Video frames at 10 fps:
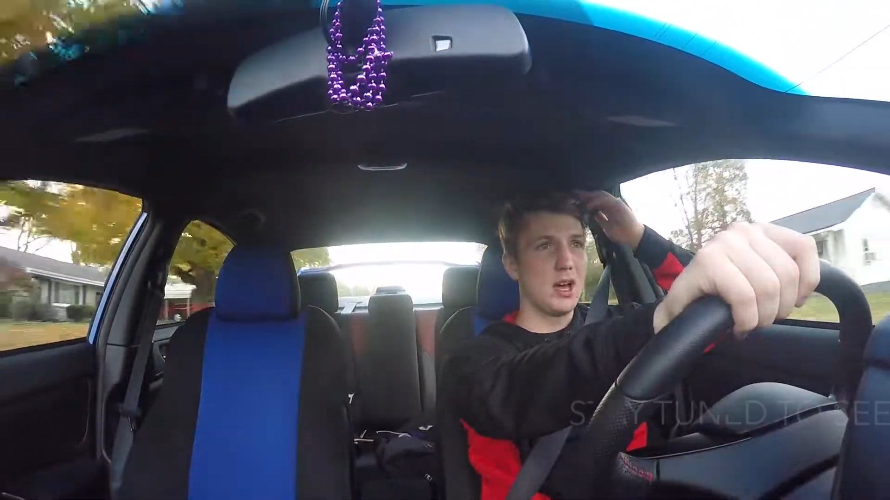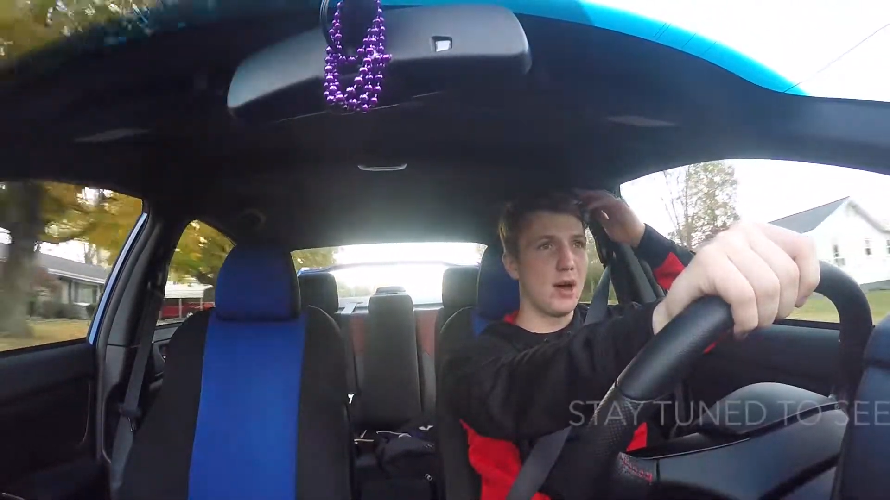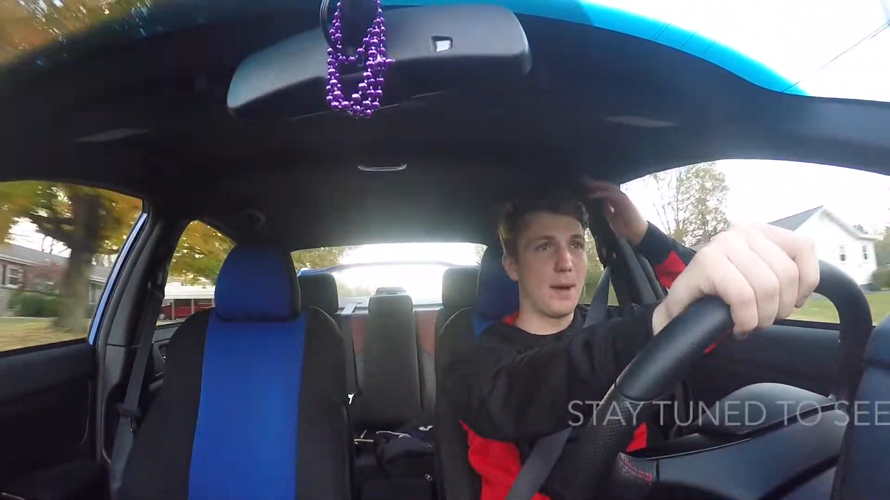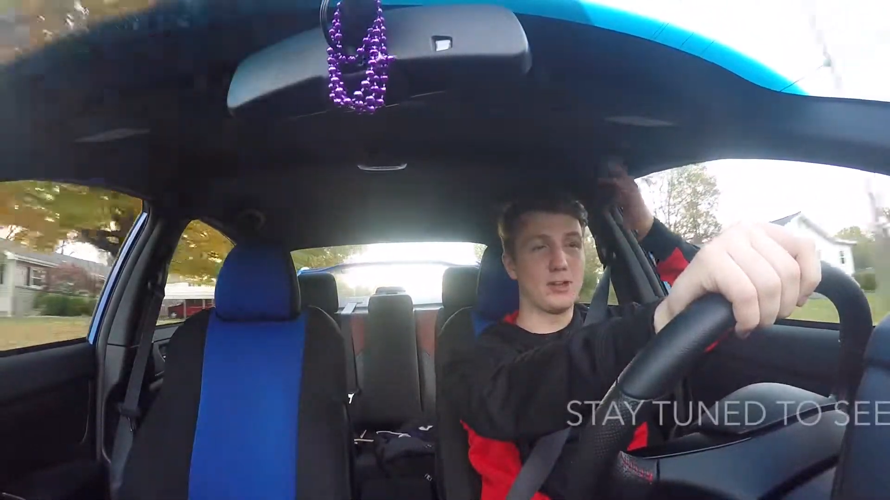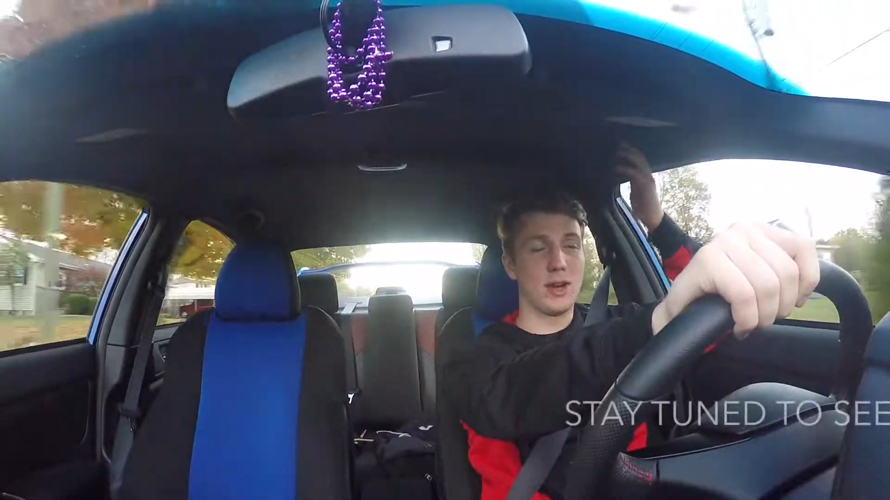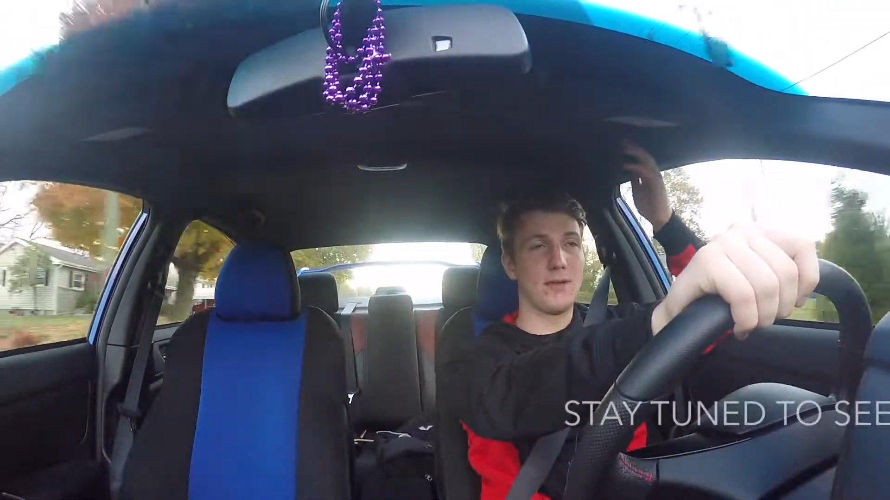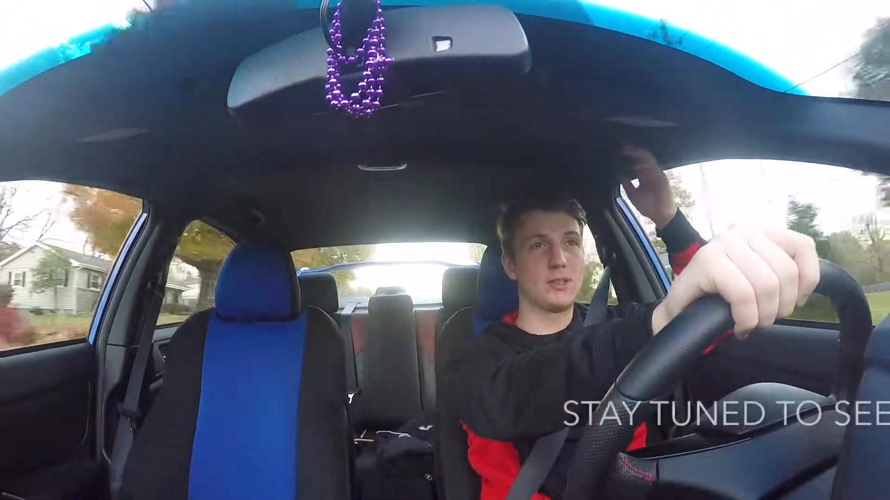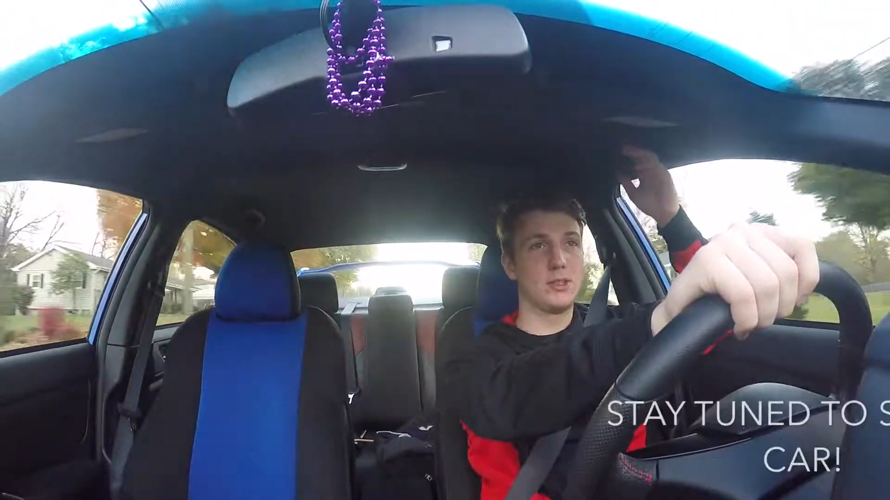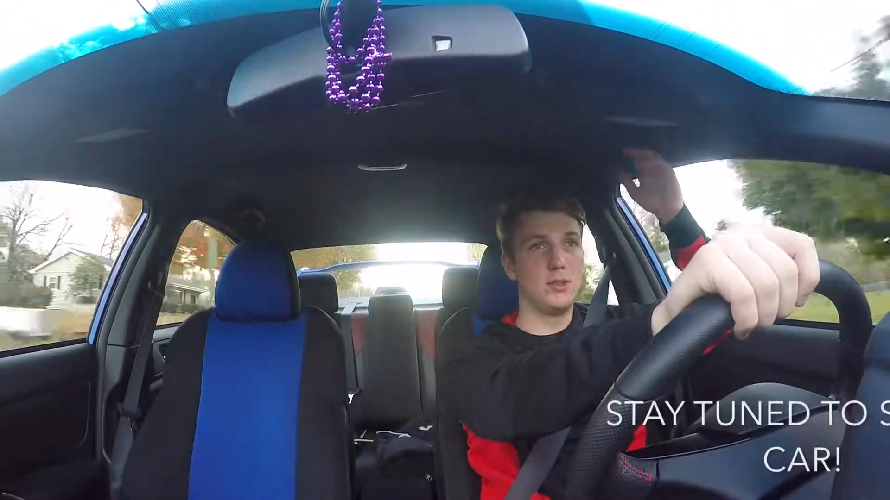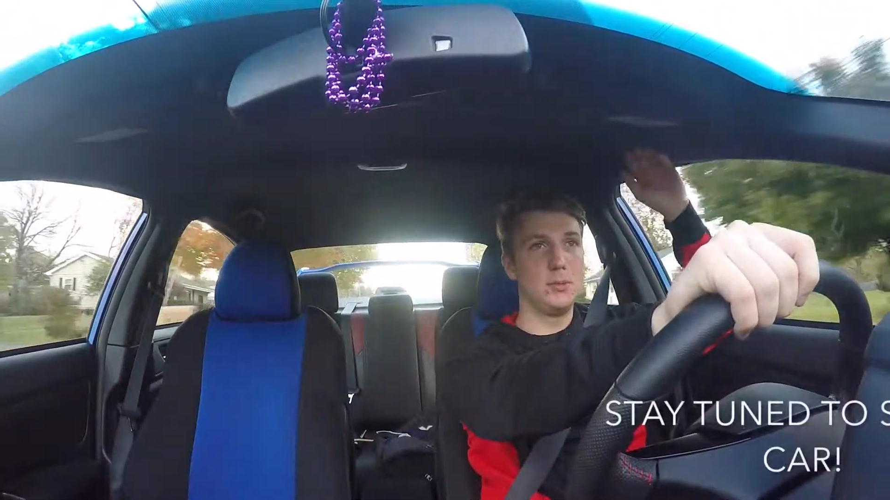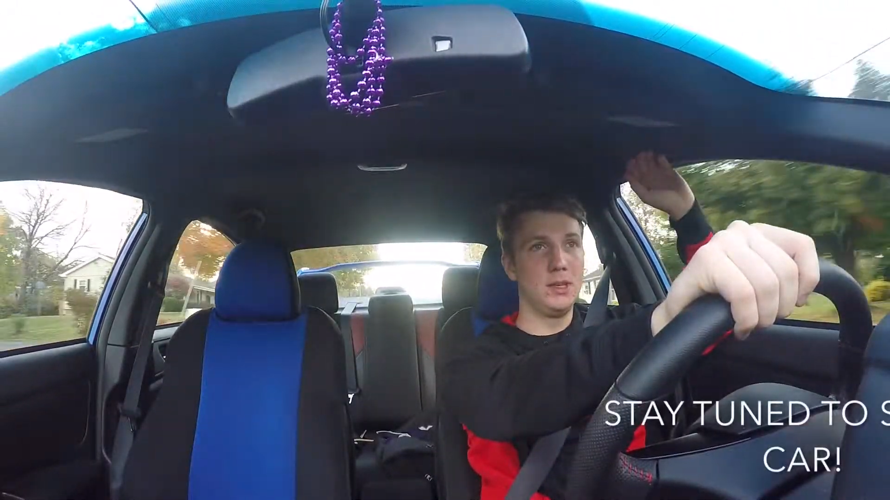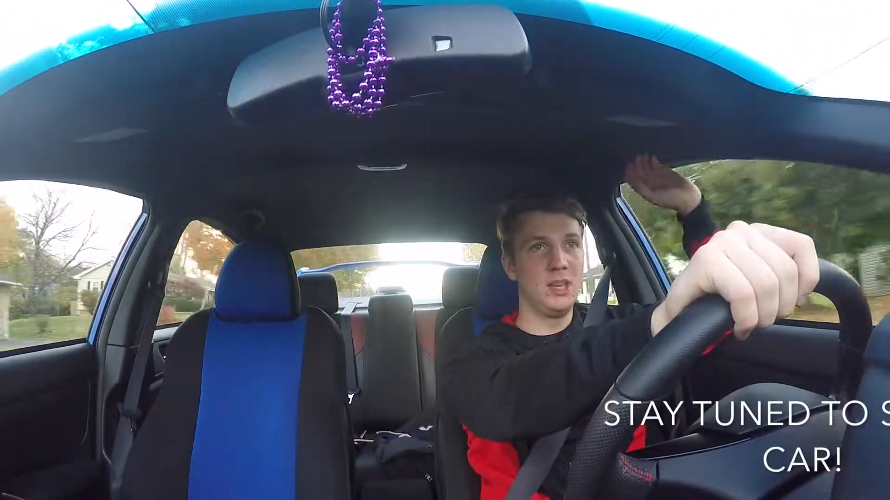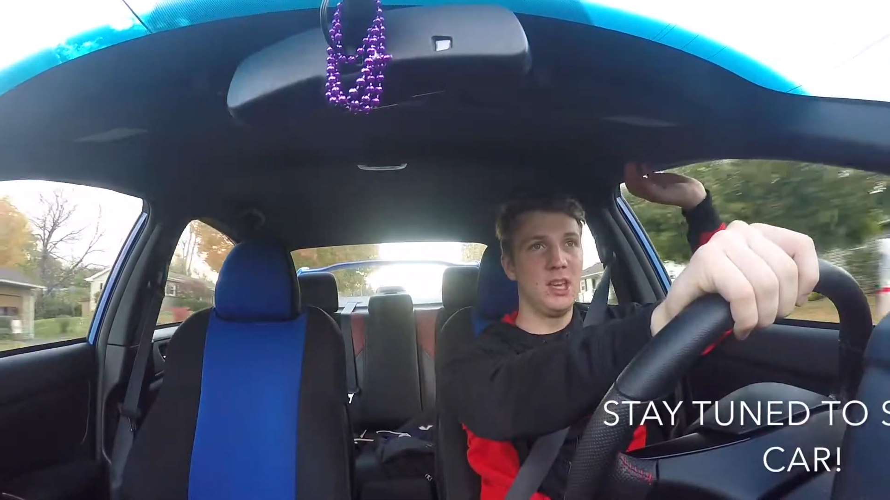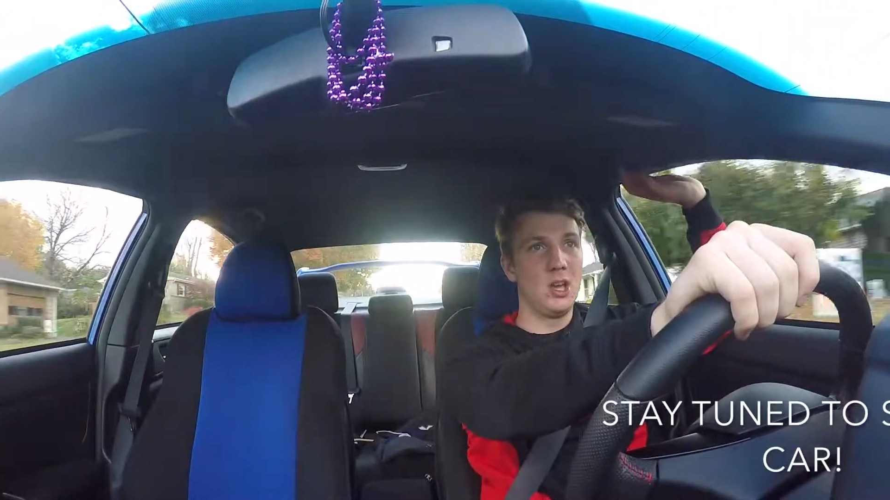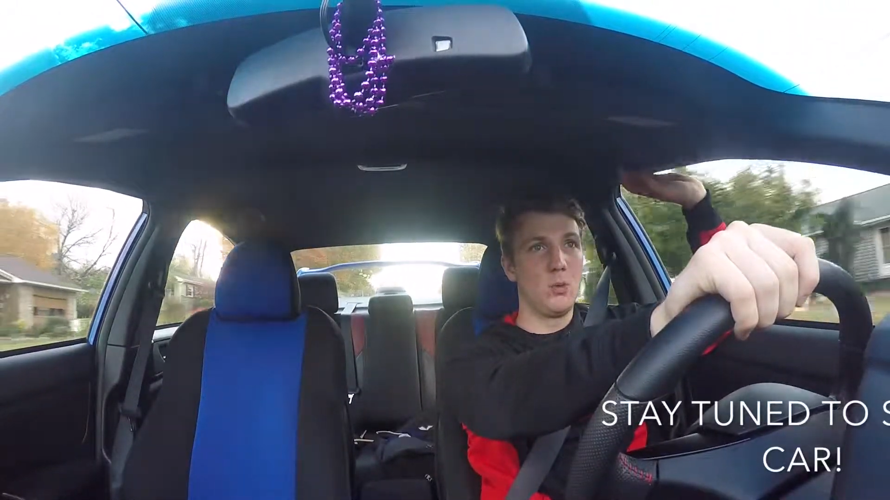Um, I drive a Subi.